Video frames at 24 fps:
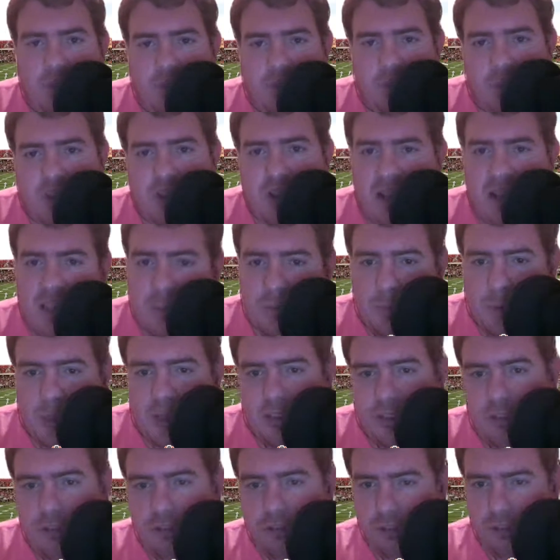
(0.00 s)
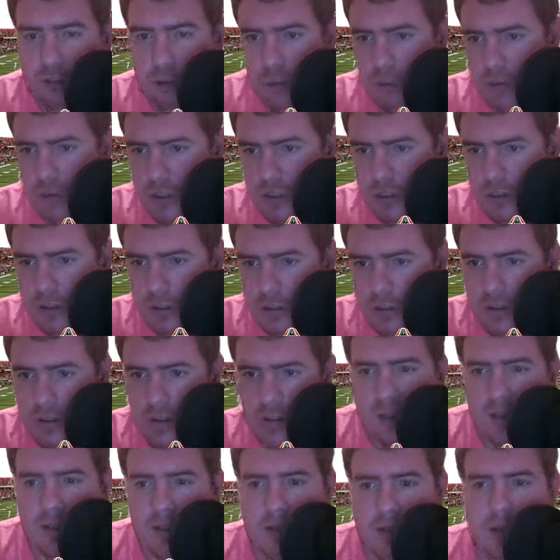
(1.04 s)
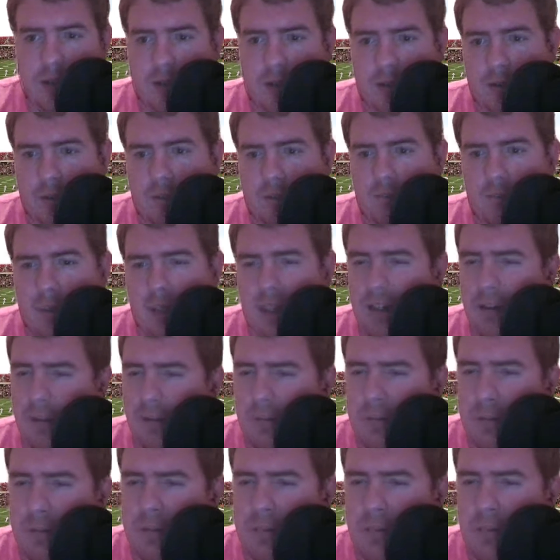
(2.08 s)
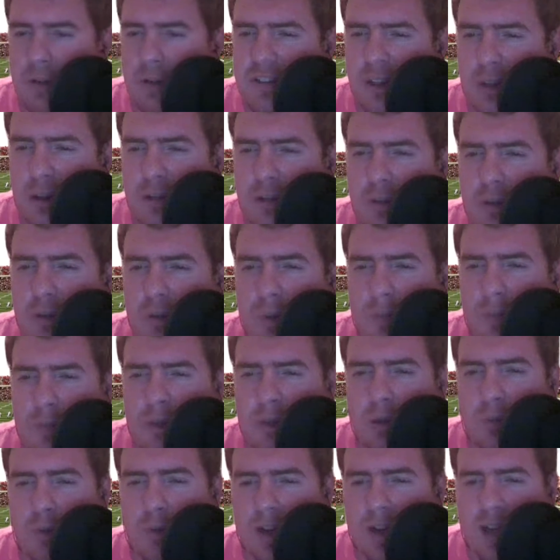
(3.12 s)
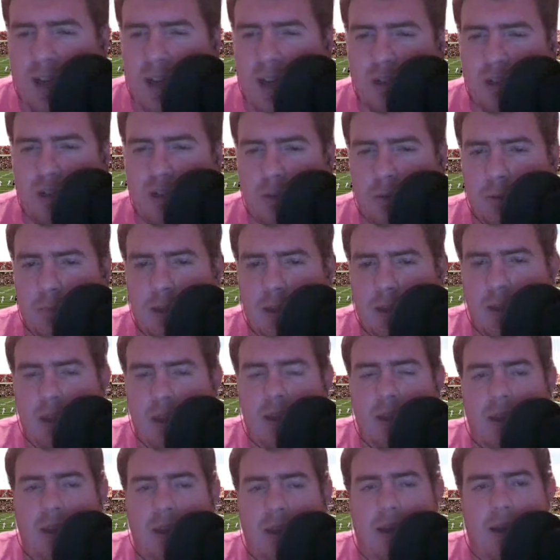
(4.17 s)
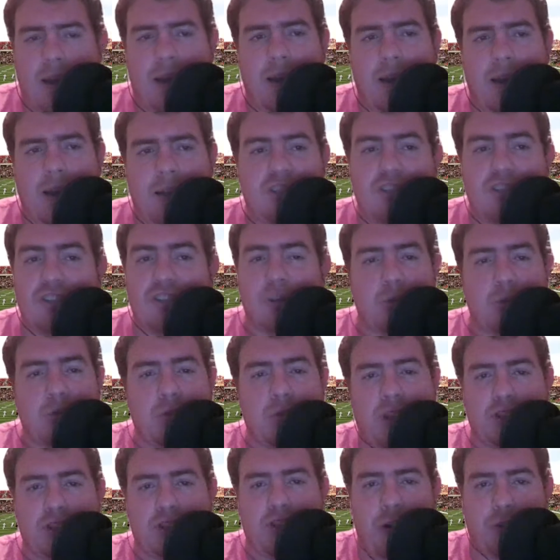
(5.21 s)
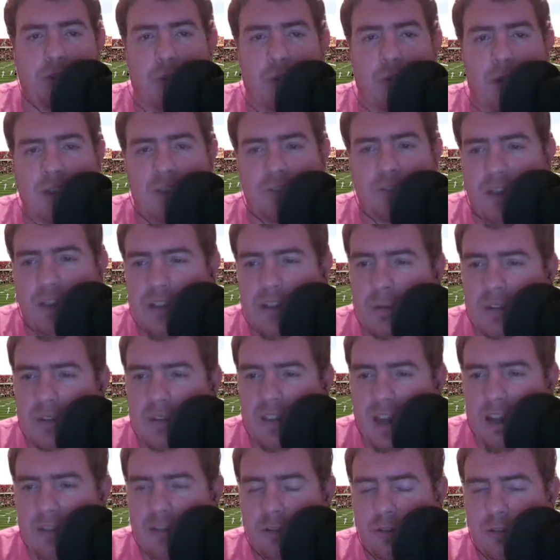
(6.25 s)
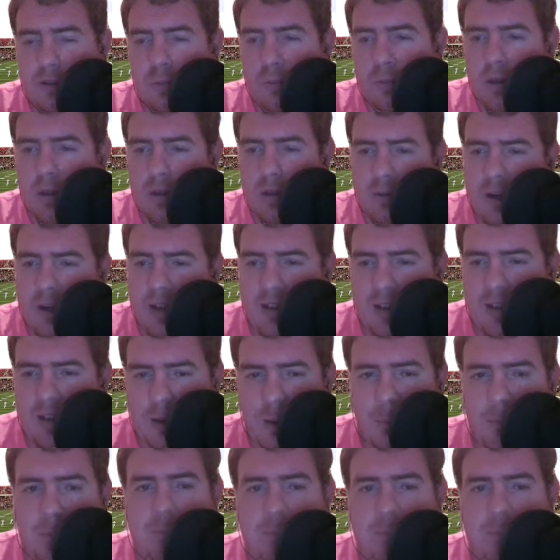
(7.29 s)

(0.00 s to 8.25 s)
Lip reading: Jackie Bradley Jr. I don't. Marcelo Ozuna might be a right-handed hitter, but I just don't think Josh Reddick fits what the Astros want right now.